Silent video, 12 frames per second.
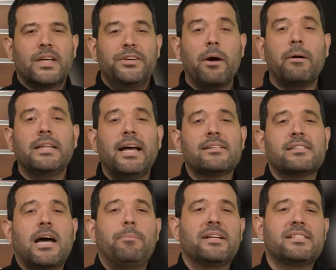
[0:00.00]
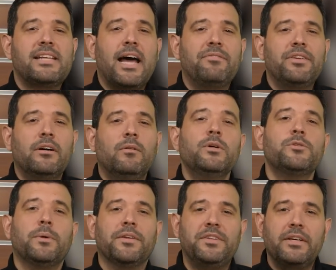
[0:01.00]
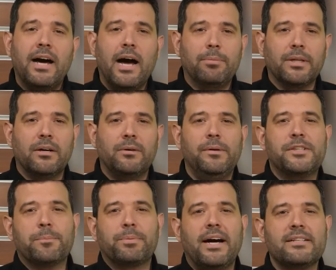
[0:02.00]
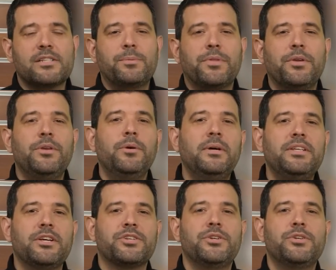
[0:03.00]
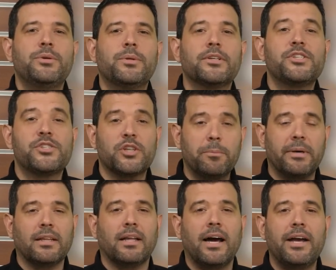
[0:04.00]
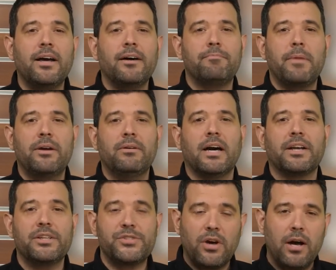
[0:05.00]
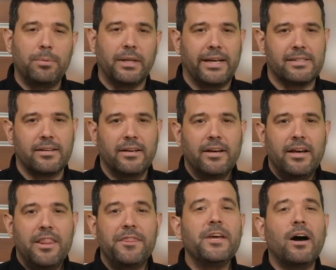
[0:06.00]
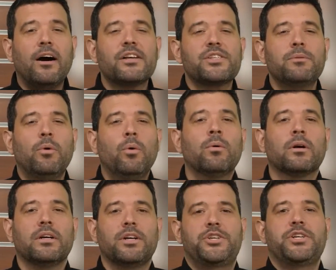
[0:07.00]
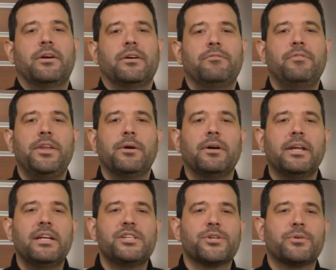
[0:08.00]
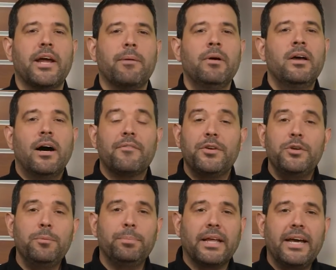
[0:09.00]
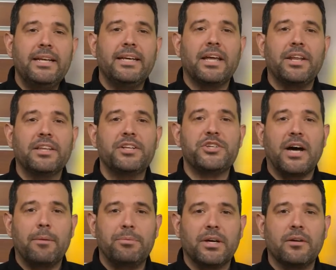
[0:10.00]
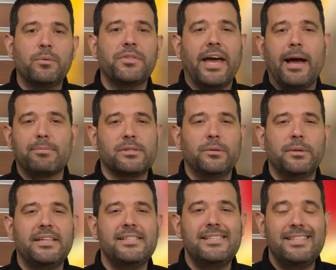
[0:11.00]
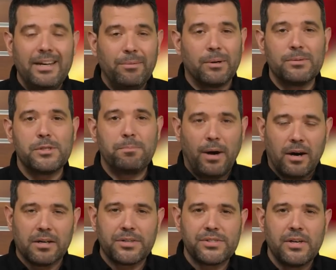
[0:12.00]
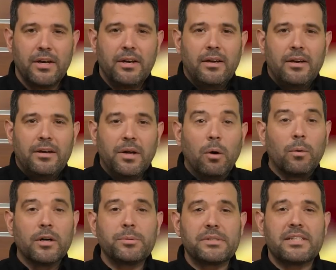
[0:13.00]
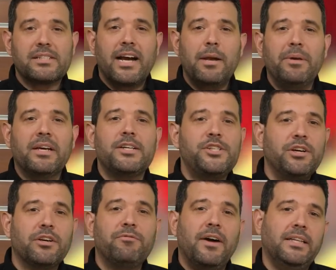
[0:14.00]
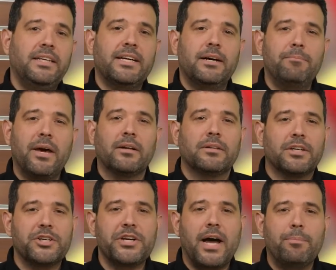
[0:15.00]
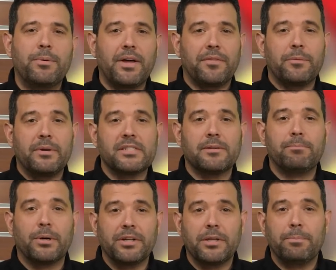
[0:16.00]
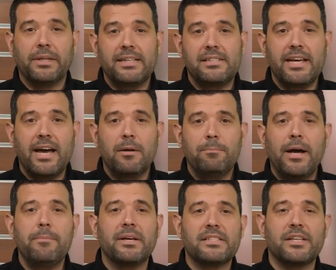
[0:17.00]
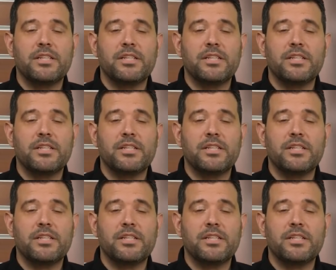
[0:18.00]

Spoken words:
Now our last stop at STAFDA was with Diablo, who surprised us with a new addition to their Cermet line of metal cutting saw blades. The Awesome Orange shared a video on Instagram of the new blade getting the job done with absolutely zero sparks. Now Orange was excited because she could finally cut metal in her shop without the risk of burning the place down by mixing